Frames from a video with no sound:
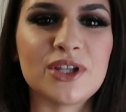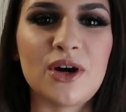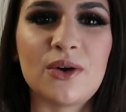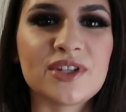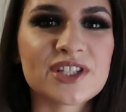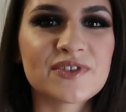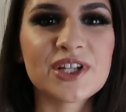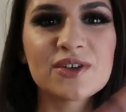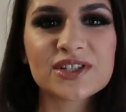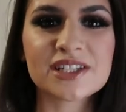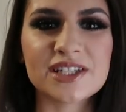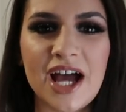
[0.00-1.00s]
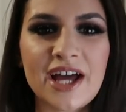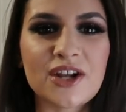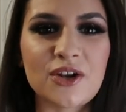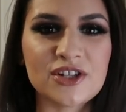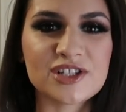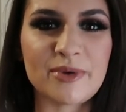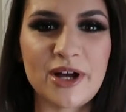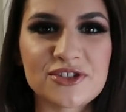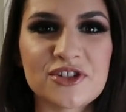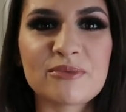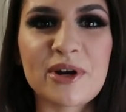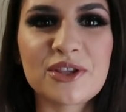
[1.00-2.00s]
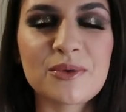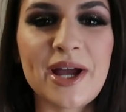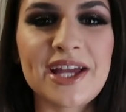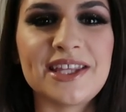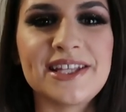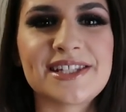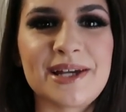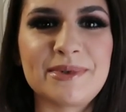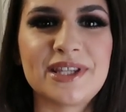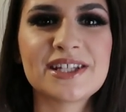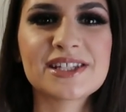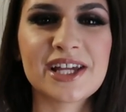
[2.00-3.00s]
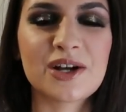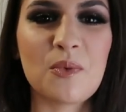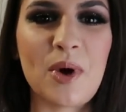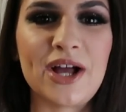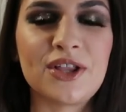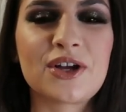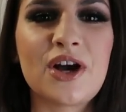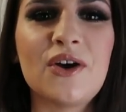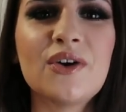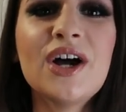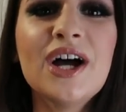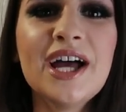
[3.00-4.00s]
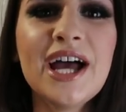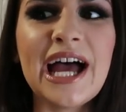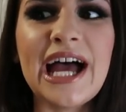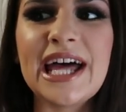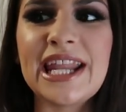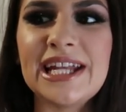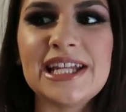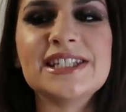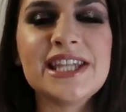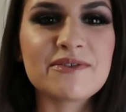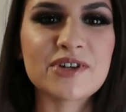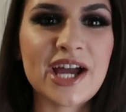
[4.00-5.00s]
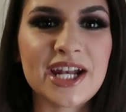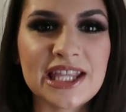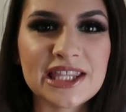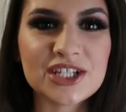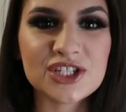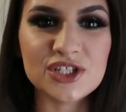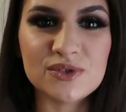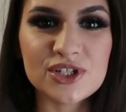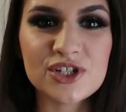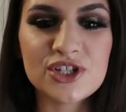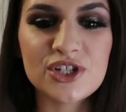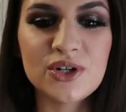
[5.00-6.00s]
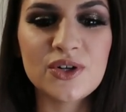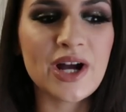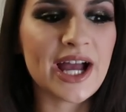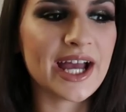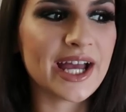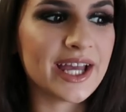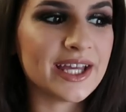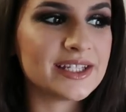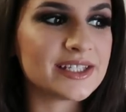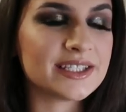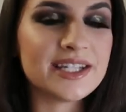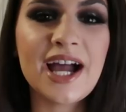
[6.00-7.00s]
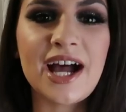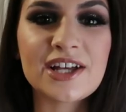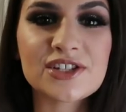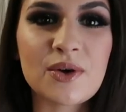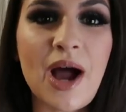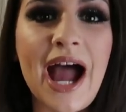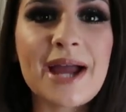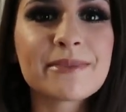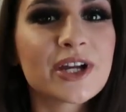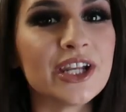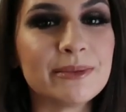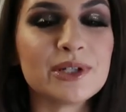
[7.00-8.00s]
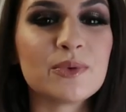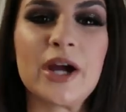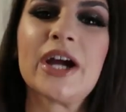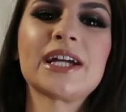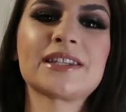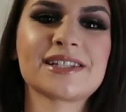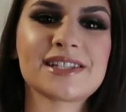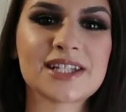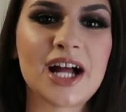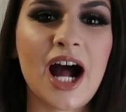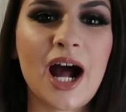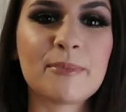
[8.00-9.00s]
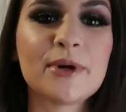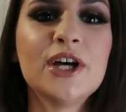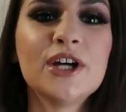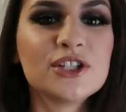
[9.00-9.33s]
below. This video is not at all sponsored, by the way. They sent me this like a while ago and I never had anything to use it to. And yeah, so I'm gonna be wearing this top